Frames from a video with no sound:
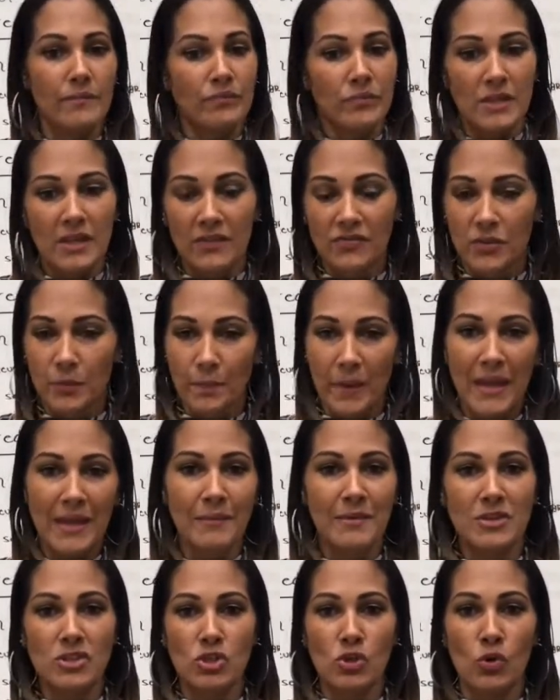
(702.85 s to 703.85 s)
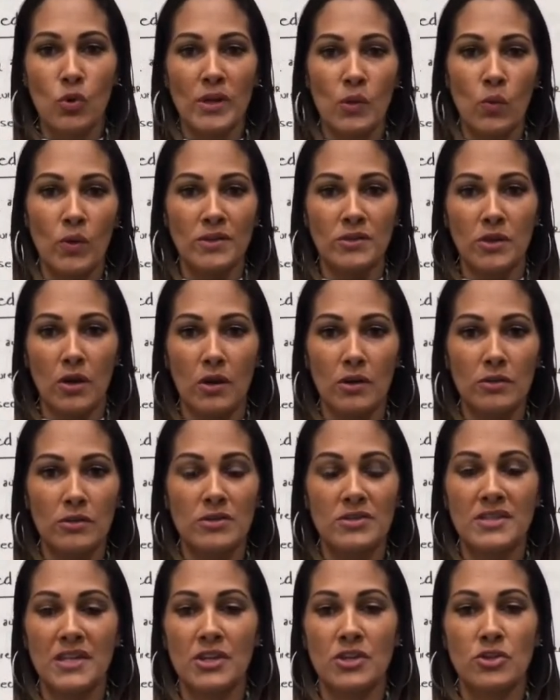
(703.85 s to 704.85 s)
If the payment's $21
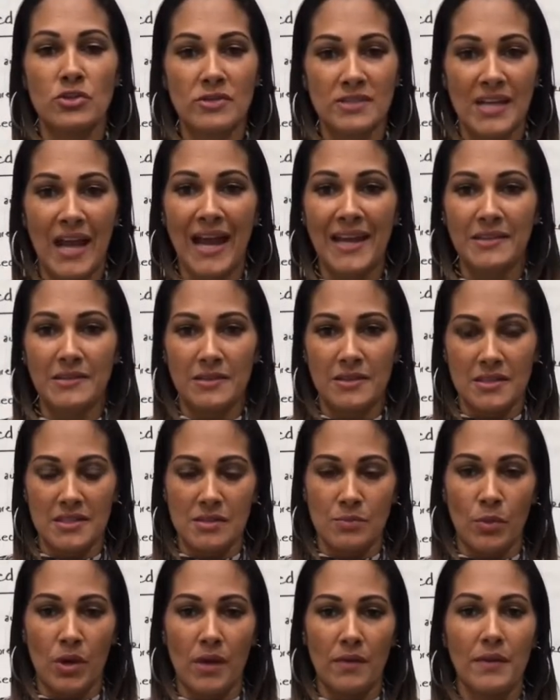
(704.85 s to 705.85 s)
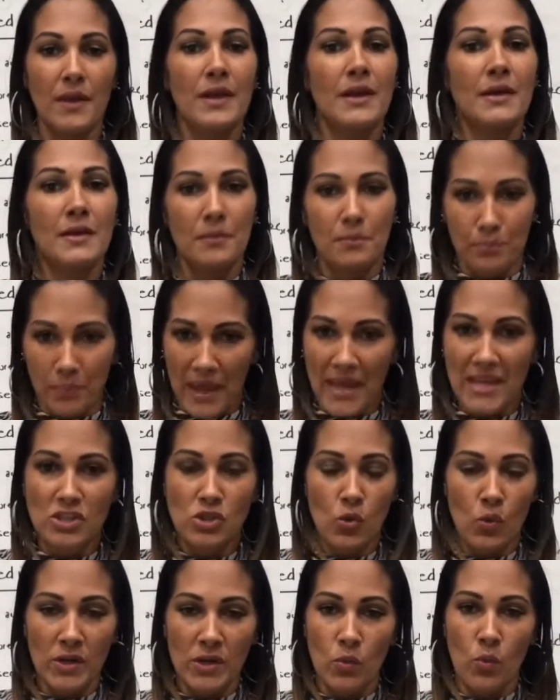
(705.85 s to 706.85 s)
and you're tight this month, pay
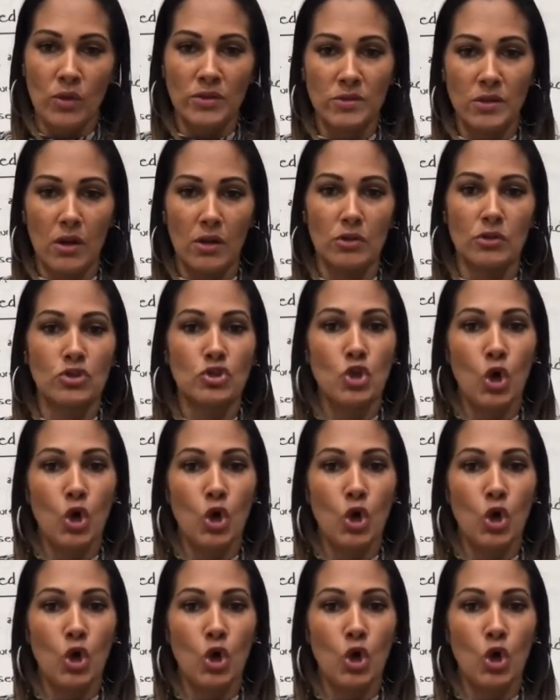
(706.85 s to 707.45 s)
$21.